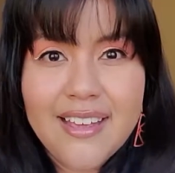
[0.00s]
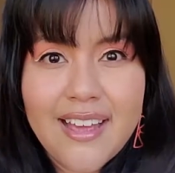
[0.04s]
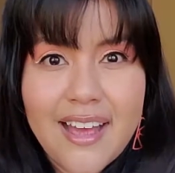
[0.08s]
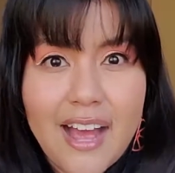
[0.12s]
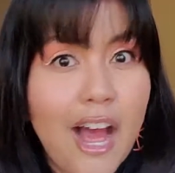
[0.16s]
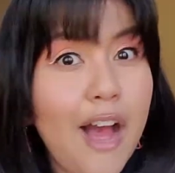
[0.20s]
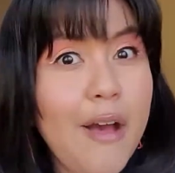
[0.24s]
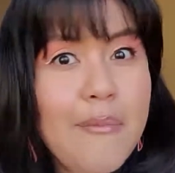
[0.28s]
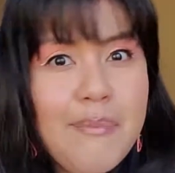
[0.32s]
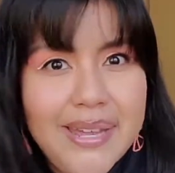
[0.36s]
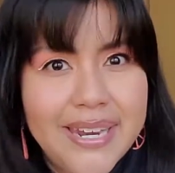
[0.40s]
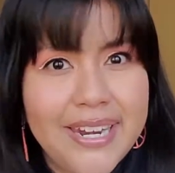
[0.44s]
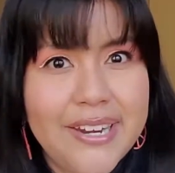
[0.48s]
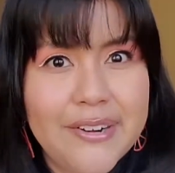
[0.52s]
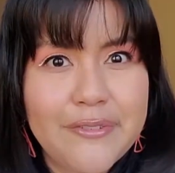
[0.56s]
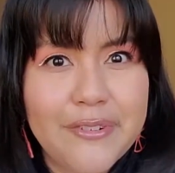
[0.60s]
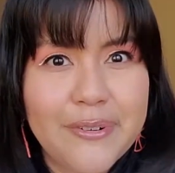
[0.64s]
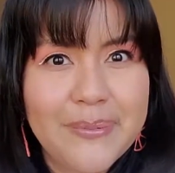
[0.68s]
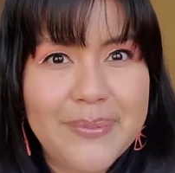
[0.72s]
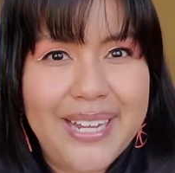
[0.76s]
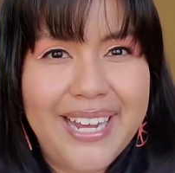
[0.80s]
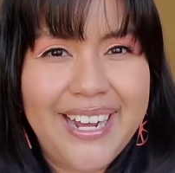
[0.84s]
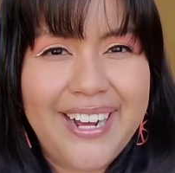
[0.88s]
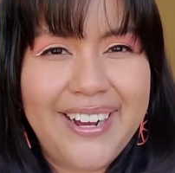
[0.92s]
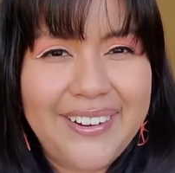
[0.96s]
a minute from
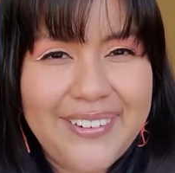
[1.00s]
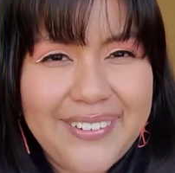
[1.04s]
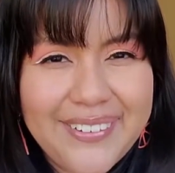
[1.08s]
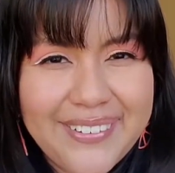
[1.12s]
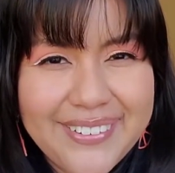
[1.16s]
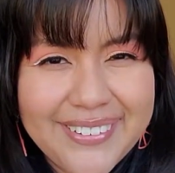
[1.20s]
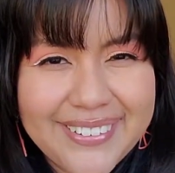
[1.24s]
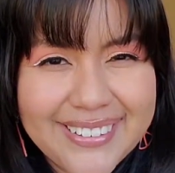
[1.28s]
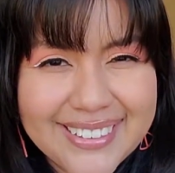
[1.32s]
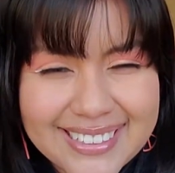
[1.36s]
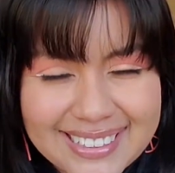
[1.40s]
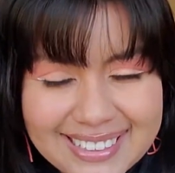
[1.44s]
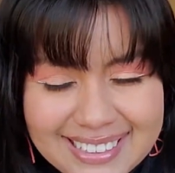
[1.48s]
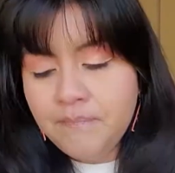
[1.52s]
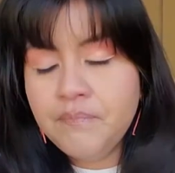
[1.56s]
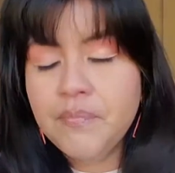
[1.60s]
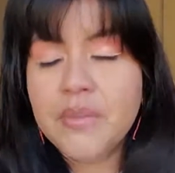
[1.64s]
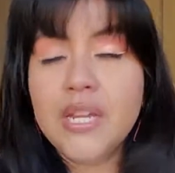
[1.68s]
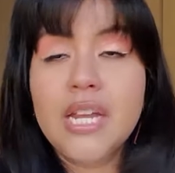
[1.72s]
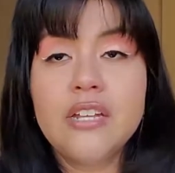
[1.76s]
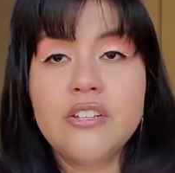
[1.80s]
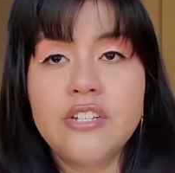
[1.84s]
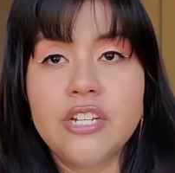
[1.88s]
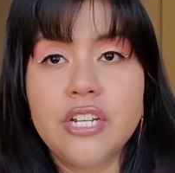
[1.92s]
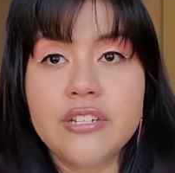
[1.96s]
now.
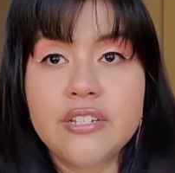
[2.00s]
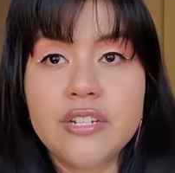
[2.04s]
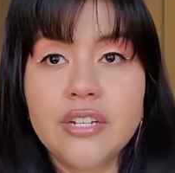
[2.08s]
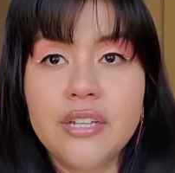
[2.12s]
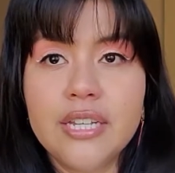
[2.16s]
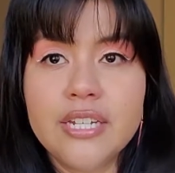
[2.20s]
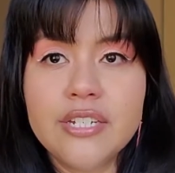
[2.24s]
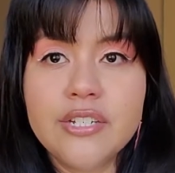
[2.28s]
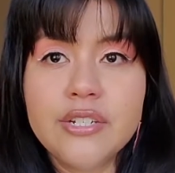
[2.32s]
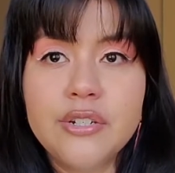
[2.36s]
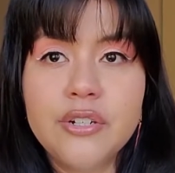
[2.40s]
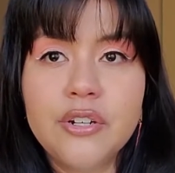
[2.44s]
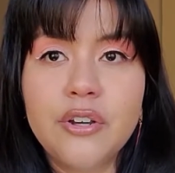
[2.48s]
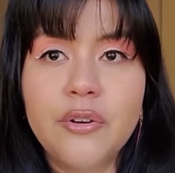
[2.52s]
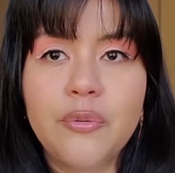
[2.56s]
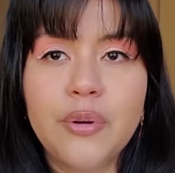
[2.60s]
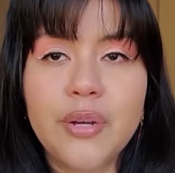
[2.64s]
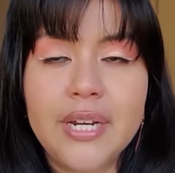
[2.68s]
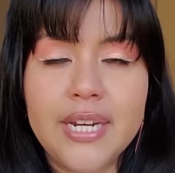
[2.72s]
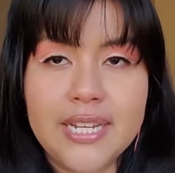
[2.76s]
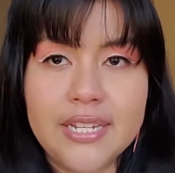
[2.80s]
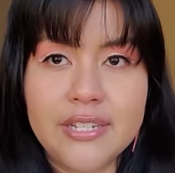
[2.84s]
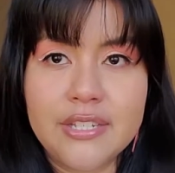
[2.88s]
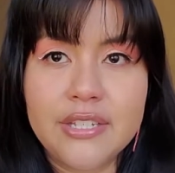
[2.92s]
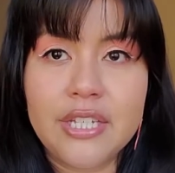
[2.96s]
Just to let you know
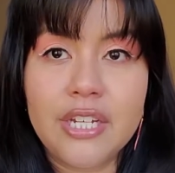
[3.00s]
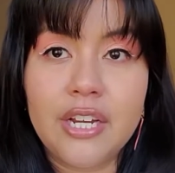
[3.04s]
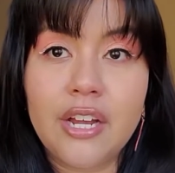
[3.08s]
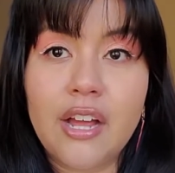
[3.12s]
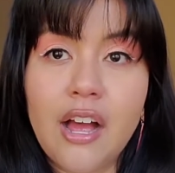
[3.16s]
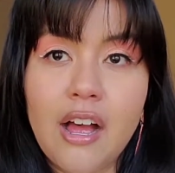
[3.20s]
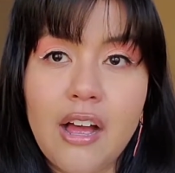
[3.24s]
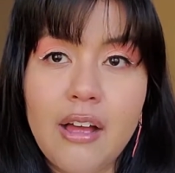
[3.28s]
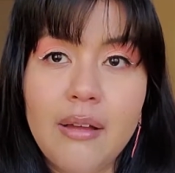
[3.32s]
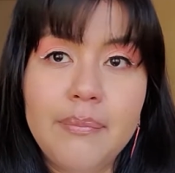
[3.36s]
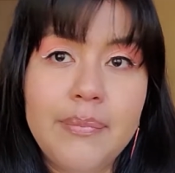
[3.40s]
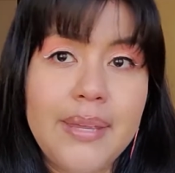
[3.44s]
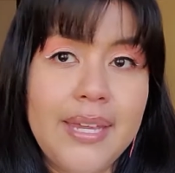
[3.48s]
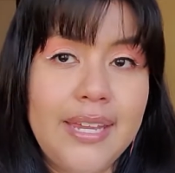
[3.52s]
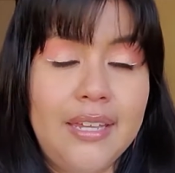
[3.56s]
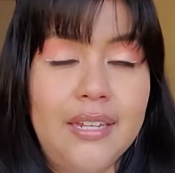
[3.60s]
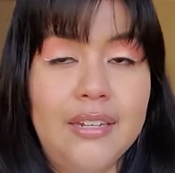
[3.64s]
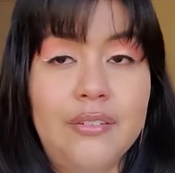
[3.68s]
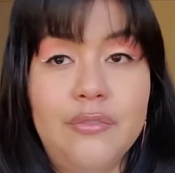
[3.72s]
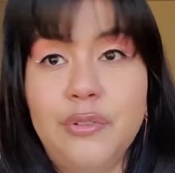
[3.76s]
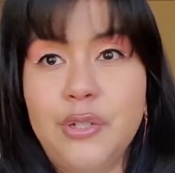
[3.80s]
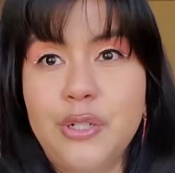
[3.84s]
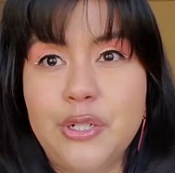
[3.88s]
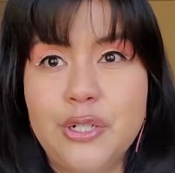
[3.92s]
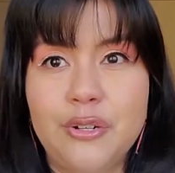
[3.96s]
what is to come in
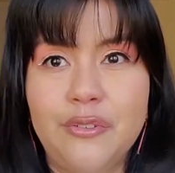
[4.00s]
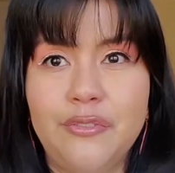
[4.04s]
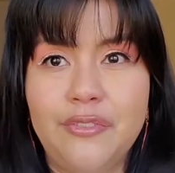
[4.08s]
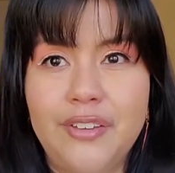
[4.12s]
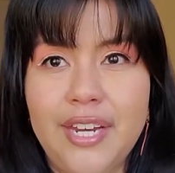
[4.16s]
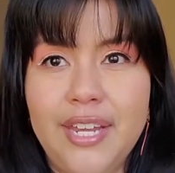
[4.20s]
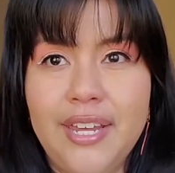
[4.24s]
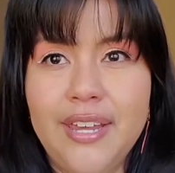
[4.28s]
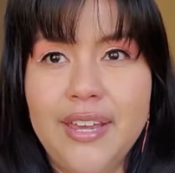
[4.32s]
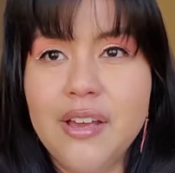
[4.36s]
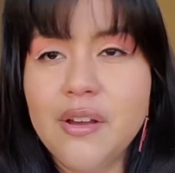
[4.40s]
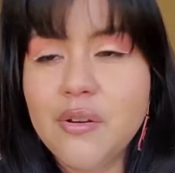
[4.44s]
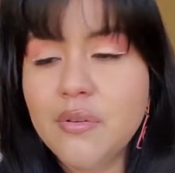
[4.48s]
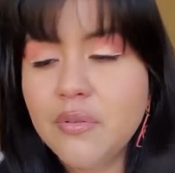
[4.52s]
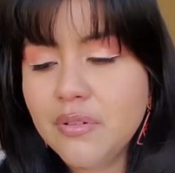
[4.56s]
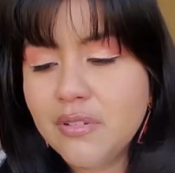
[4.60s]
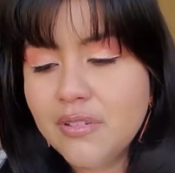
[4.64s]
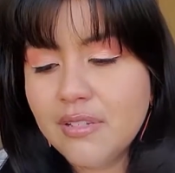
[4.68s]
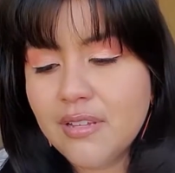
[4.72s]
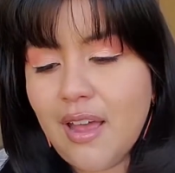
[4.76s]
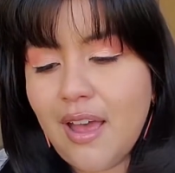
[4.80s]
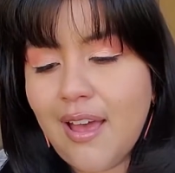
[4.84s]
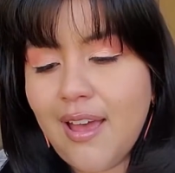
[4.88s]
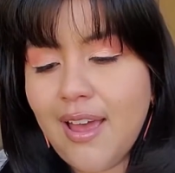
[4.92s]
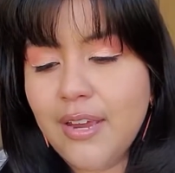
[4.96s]
future videos,
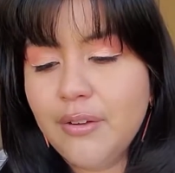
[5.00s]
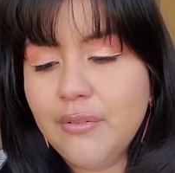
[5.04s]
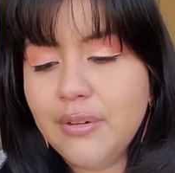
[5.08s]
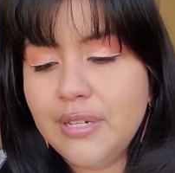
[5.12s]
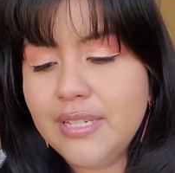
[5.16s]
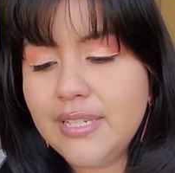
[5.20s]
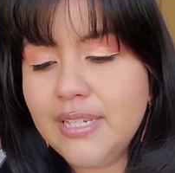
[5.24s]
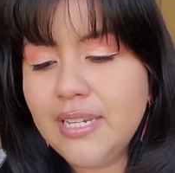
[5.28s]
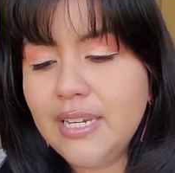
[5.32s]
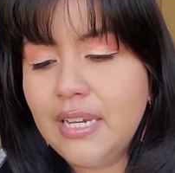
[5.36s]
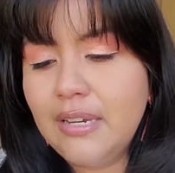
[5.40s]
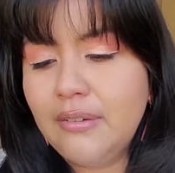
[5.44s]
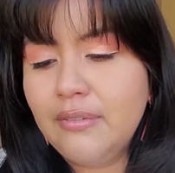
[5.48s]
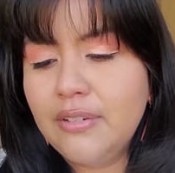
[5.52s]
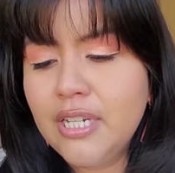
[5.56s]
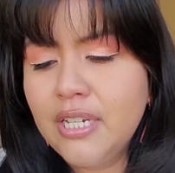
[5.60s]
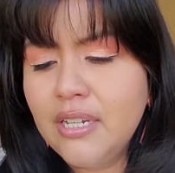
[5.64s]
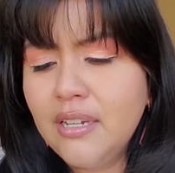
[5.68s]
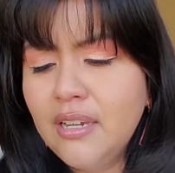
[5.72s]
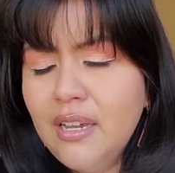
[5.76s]
I received